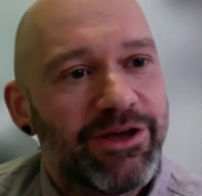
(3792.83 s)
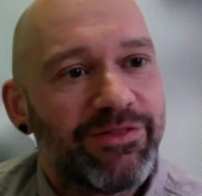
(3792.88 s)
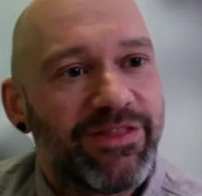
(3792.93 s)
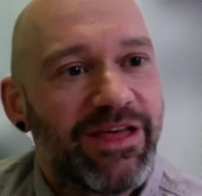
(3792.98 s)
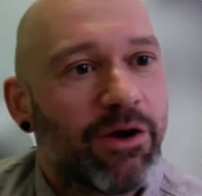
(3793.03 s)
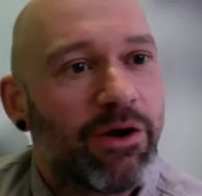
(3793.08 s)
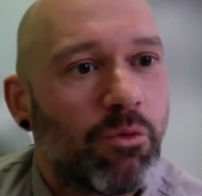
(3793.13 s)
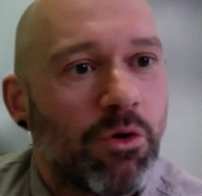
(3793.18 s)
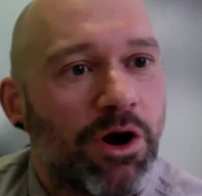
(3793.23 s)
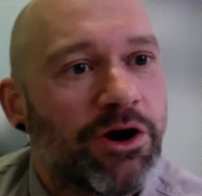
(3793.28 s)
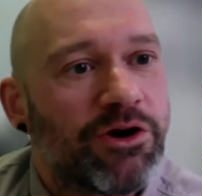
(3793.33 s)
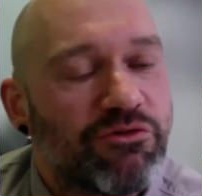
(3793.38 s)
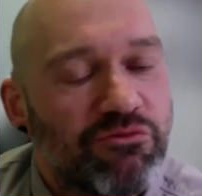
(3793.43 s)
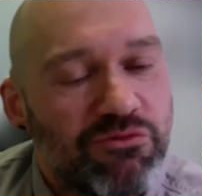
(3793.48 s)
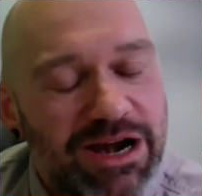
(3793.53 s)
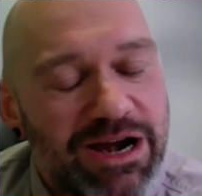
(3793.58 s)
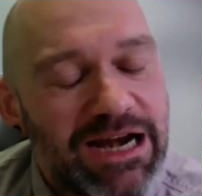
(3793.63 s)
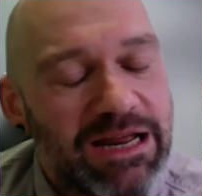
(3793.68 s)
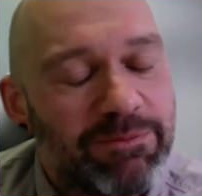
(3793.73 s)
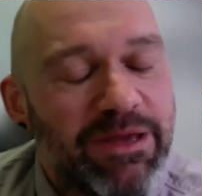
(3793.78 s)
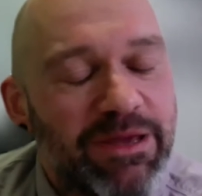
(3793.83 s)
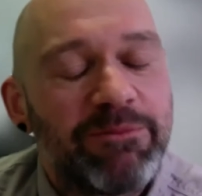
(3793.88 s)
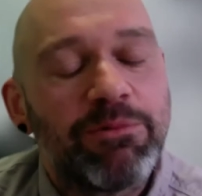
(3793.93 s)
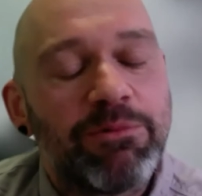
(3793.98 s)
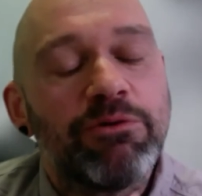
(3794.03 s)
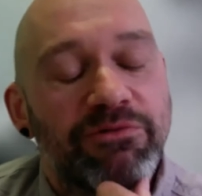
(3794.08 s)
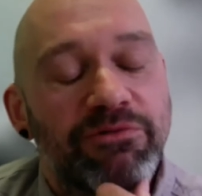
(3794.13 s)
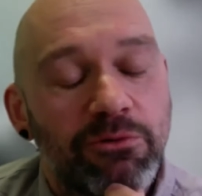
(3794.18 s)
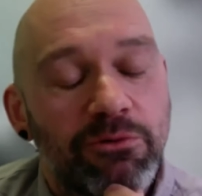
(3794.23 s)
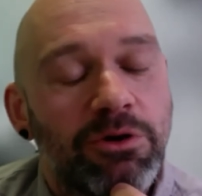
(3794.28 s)
There weren't really people
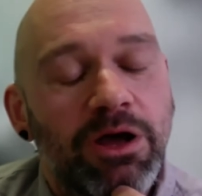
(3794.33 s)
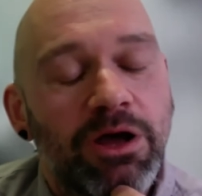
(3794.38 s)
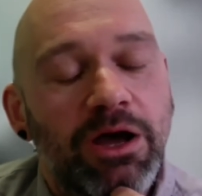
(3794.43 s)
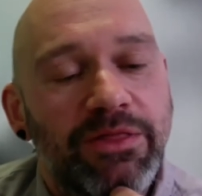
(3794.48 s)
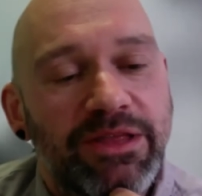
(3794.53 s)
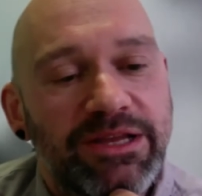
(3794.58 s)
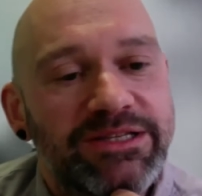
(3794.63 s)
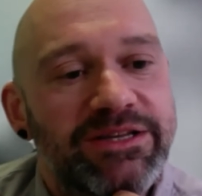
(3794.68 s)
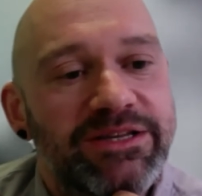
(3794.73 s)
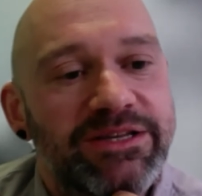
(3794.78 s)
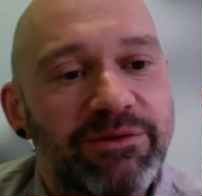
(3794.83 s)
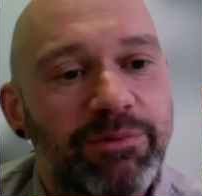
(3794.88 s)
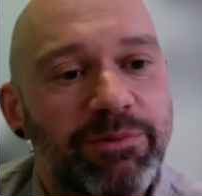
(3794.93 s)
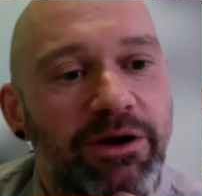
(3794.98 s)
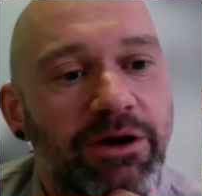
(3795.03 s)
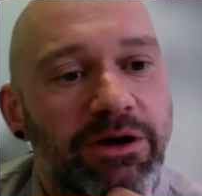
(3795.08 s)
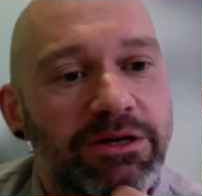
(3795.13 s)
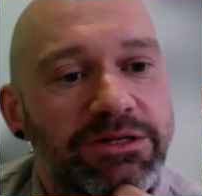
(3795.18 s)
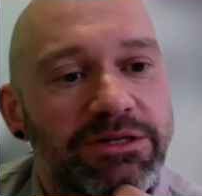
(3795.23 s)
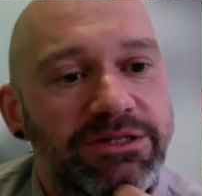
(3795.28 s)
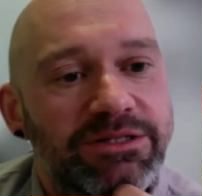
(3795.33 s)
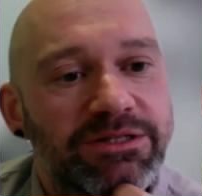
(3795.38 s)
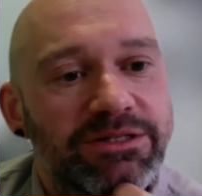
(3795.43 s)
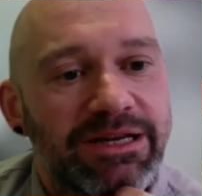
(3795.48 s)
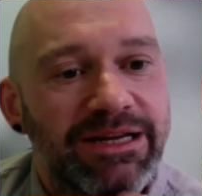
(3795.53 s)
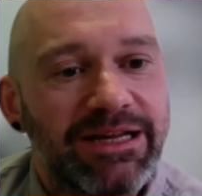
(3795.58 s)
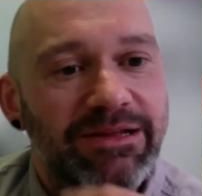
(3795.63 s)
who thought like this in the past?